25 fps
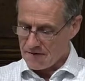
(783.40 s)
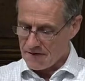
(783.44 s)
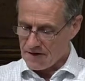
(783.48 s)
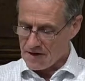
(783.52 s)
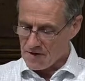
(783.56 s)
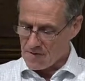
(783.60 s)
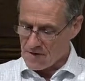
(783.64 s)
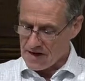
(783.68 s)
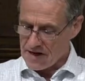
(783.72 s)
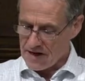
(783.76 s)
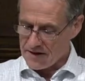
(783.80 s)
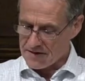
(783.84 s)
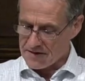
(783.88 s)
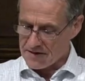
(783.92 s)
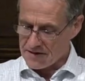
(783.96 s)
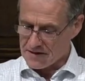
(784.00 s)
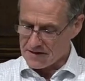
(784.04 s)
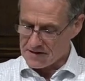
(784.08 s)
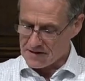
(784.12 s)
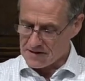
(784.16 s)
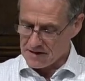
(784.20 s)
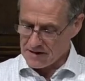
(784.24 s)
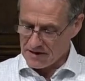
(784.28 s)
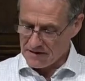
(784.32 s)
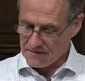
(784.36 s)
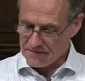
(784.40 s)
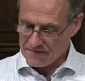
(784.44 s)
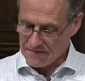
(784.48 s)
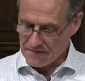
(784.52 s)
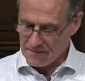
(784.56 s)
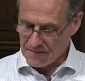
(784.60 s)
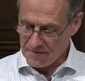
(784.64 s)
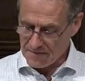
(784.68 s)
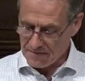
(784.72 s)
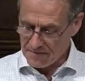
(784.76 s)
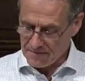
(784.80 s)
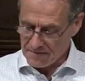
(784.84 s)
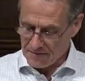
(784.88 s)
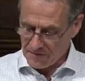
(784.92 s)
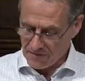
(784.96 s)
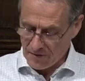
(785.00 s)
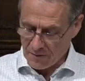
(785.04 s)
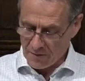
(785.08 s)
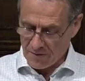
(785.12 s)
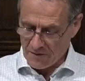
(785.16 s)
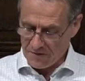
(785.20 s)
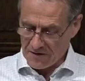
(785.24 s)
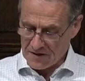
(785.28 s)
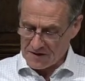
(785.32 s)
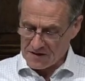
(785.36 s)
very aware that uh, for
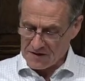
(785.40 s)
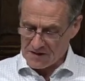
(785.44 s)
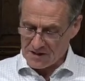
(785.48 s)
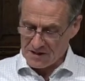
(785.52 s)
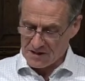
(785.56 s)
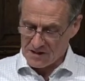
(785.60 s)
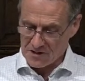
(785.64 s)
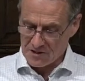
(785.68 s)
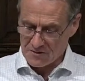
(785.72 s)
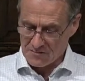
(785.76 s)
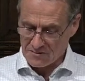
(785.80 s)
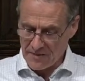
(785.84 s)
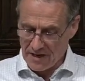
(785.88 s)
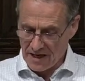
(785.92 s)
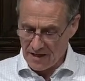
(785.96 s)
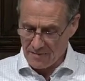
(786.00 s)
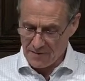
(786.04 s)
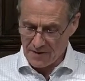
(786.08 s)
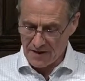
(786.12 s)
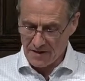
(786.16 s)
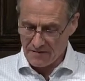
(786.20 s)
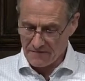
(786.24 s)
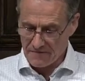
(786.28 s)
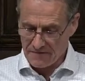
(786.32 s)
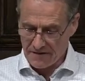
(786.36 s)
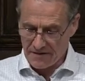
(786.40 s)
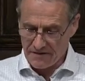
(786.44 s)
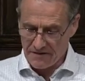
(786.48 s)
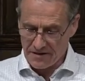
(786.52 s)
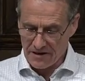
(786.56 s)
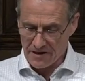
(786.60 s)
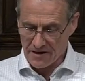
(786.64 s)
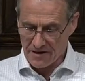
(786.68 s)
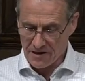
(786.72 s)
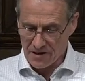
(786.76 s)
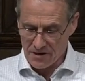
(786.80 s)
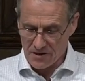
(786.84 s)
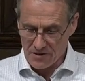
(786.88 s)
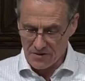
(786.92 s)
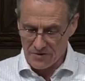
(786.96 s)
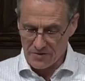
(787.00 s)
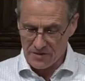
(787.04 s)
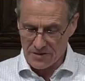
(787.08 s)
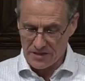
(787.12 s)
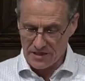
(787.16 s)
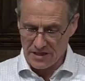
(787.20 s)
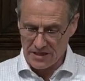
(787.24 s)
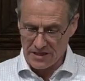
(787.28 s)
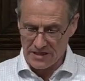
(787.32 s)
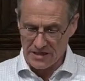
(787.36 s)
some of us this may be very
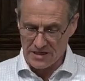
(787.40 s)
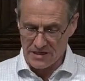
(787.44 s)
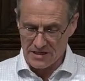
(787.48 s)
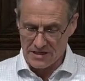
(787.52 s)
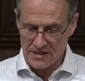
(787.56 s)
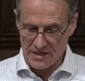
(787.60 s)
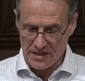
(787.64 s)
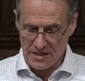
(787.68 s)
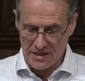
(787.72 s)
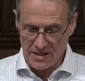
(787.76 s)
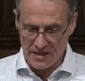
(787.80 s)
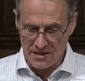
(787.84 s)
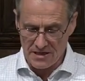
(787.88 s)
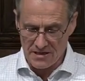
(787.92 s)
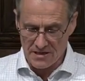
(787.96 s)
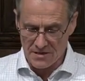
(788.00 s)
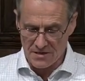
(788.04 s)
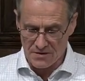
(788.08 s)
acute indeed.